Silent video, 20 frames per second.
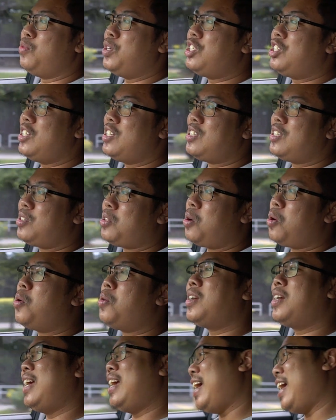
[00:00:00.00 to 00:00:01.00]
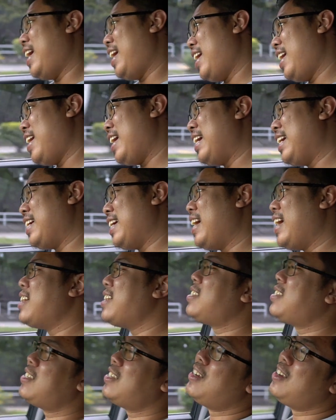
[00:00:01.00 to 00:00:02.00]
which is okay, I
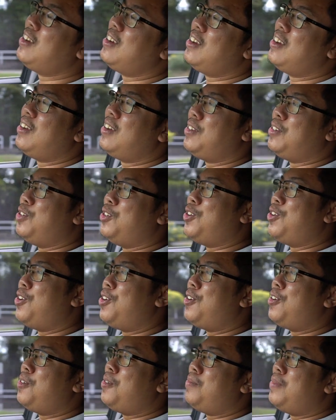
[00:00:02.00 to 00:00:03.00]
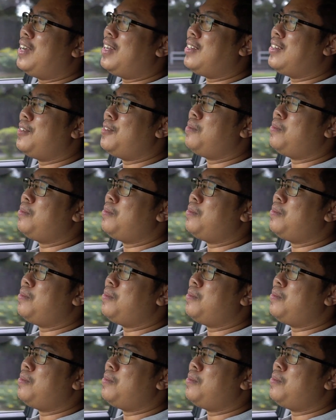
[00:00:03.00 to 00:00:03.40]
guess, you know. But